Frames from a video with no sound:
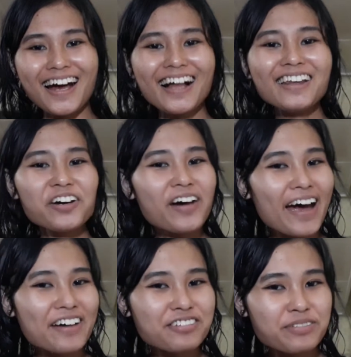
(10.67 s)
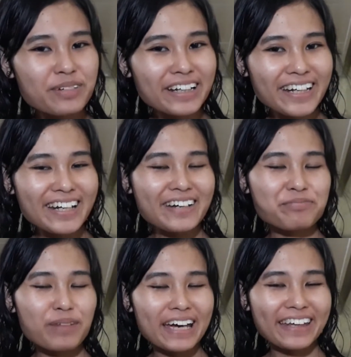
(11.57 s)
Hello everybody,
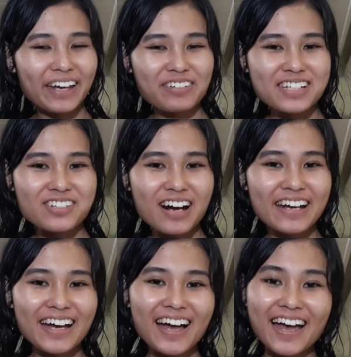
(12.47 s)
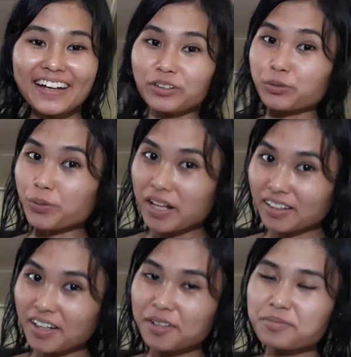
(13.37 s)
my name is Raya and
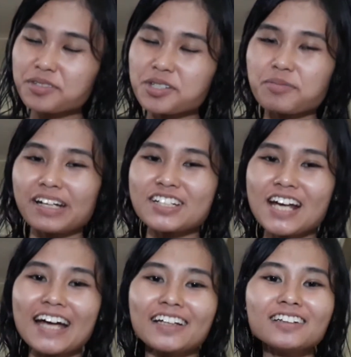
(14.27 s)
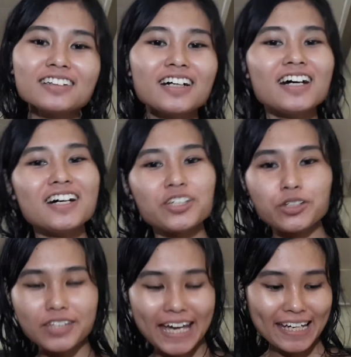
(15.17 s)
welcome to my channel.
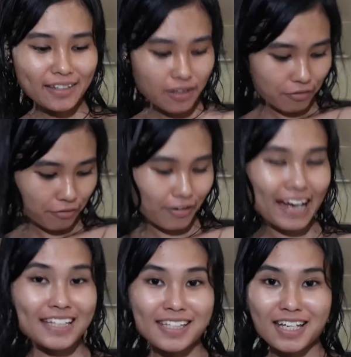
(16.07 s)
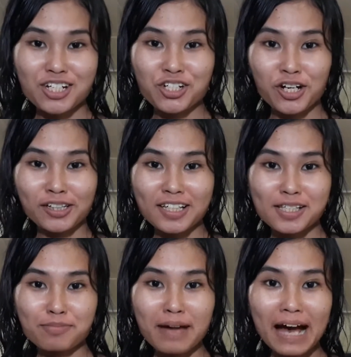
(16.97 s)
Today the fancy shirt
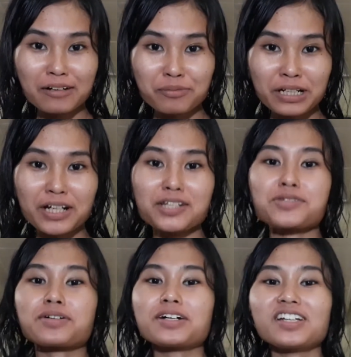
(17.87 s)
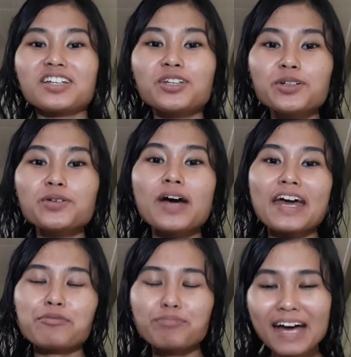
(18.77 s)
is back because we're gonna do
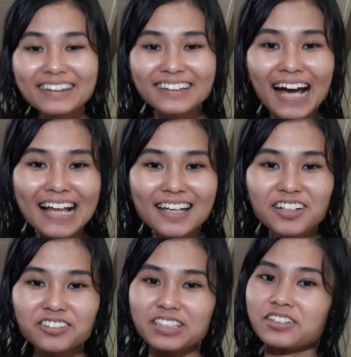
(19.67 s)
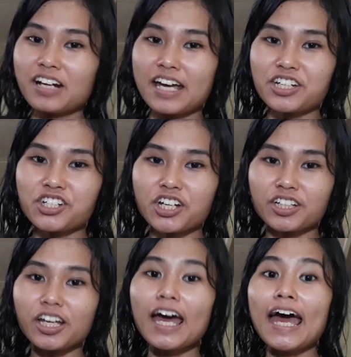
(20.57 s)
a Met Gala
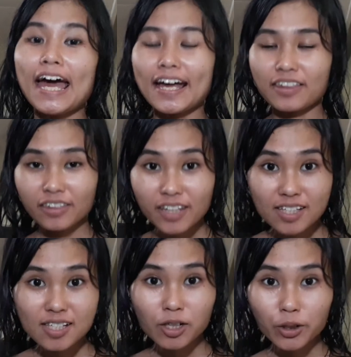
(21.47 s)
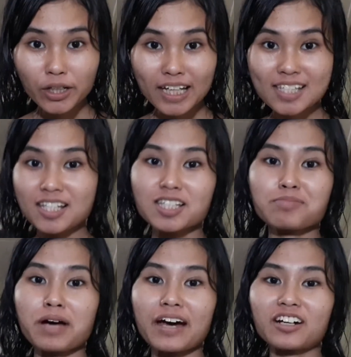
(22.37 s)
recreation, and this look is
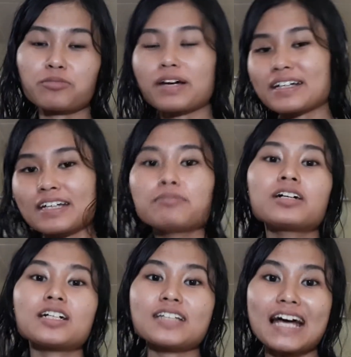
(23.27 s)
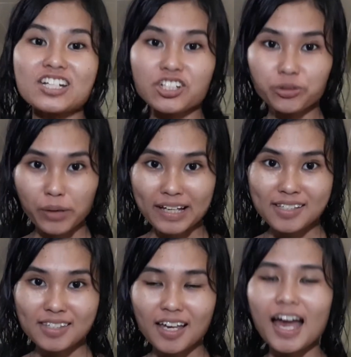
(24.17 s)
inspired by Kim Kardashian West.